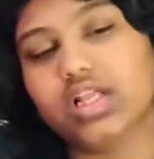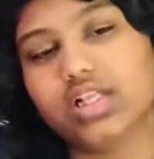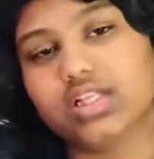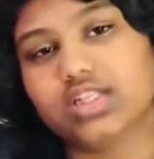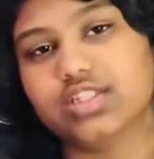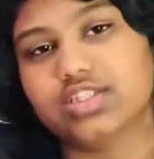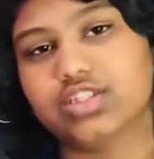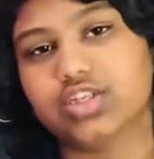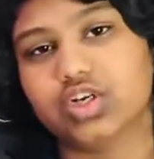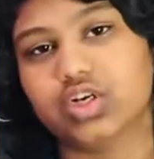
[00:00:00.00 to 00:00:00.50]

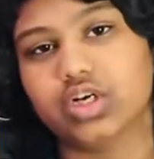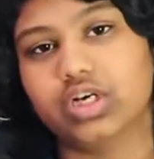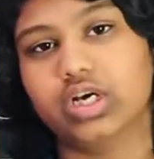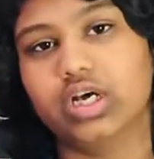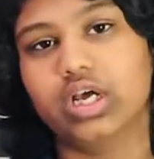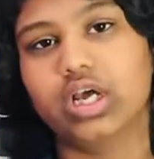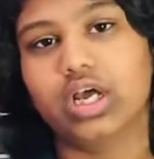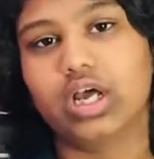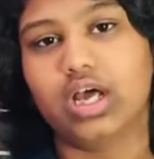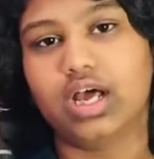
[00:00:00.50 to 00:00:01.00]
So
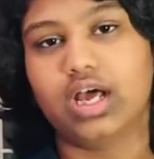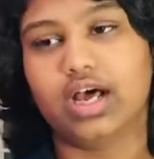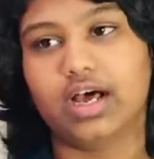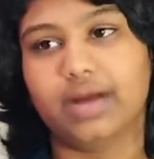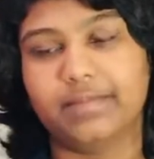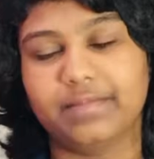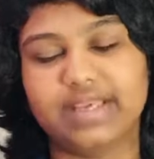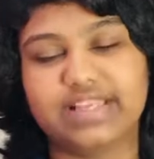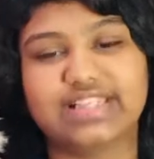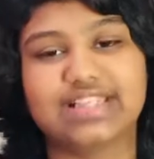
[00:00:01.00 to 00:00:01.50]

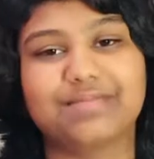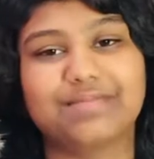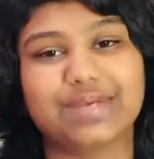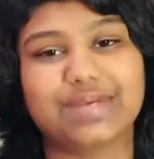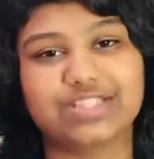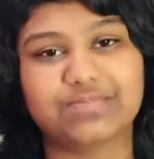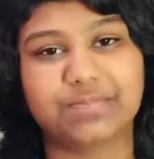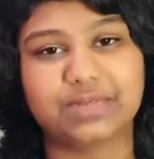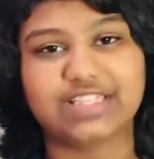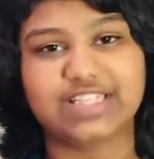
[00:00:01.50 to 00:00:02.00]
in the
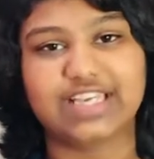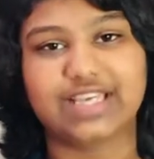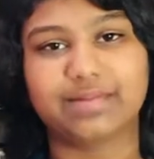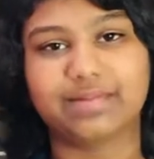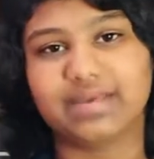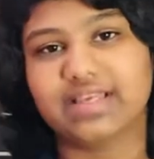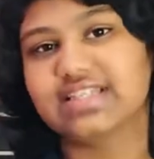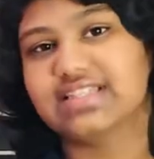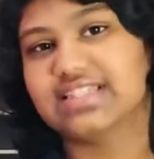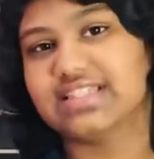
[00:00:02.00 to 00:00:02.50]

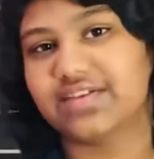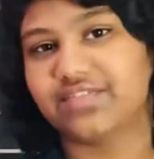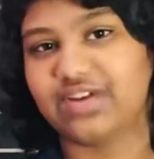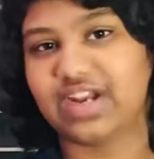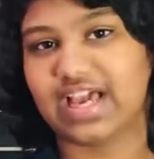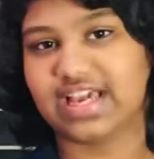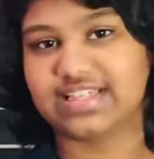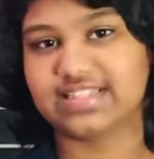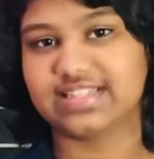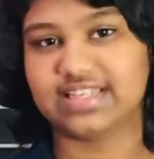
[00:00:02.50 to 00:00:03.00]
Mesopotamian
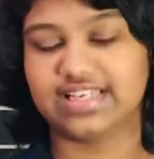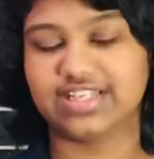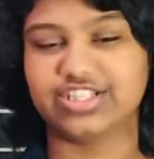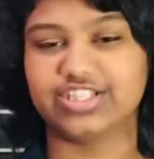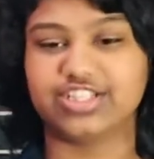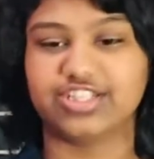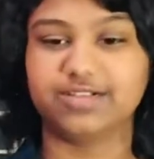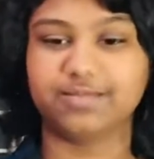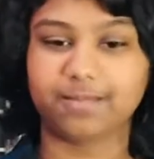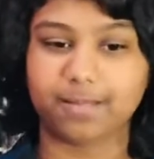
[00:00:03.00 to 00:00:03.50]

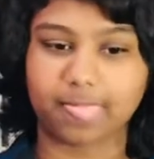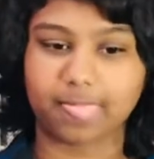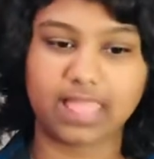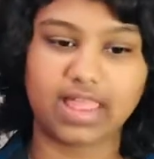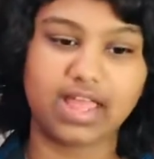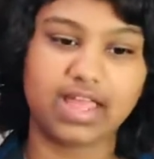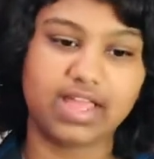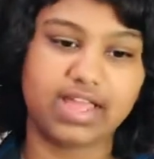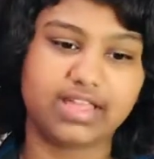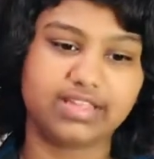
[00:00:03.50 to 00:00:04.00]
civilization,
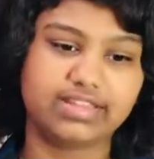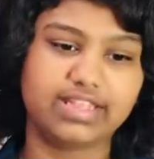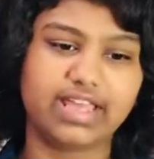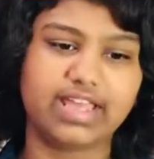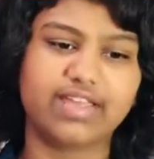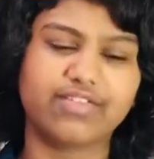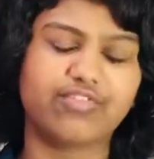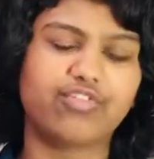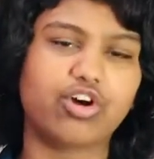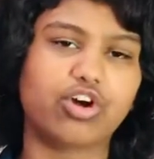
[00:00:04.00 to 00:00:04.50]

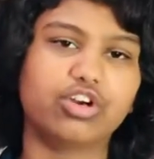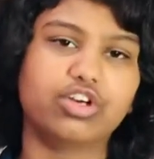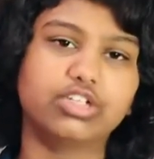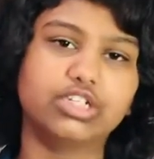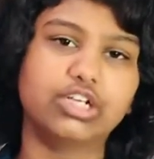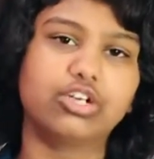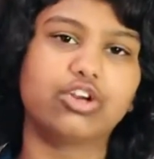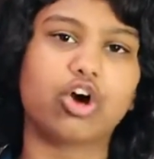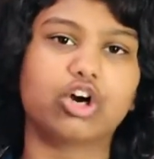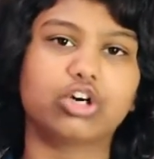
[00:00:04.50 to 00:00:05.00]
they followed
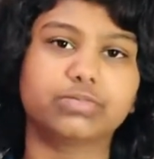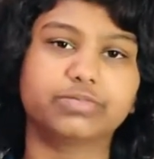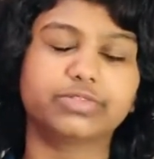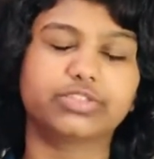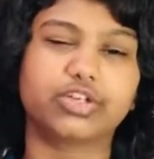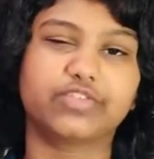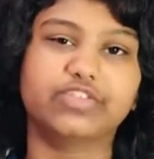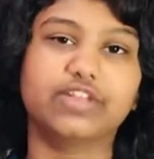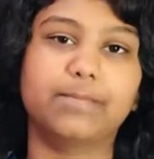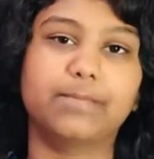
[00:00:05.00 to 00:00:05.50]
the norms
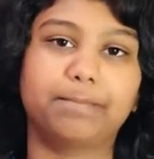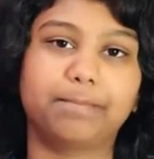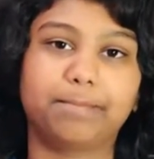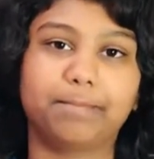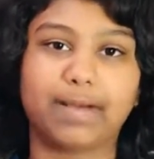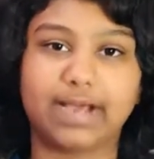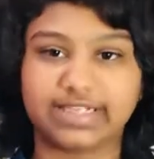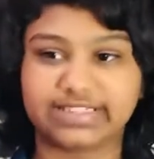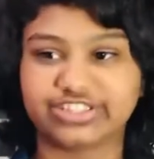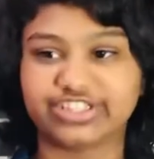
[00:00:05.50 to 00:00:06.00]
of the
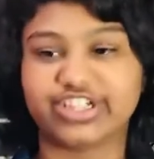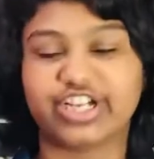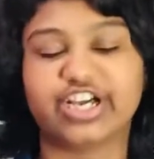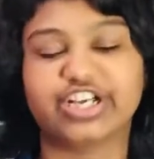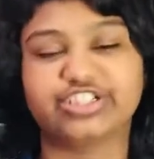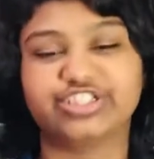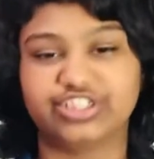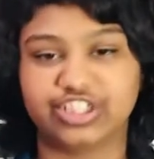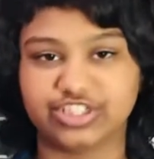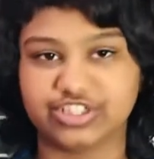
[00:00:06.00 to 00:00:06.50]

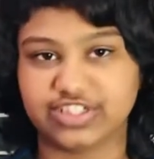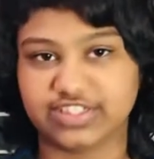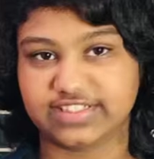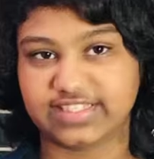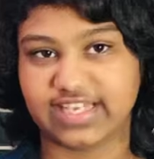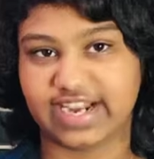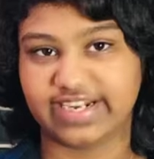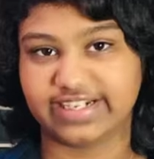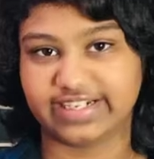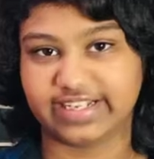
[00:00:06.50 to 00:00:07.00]
patriarchal
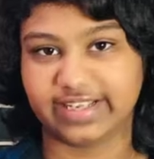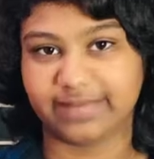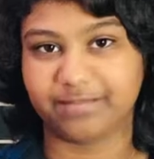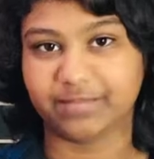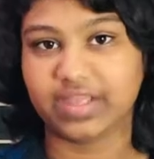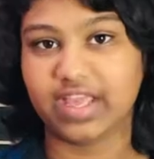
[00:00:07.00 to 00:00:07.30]
society.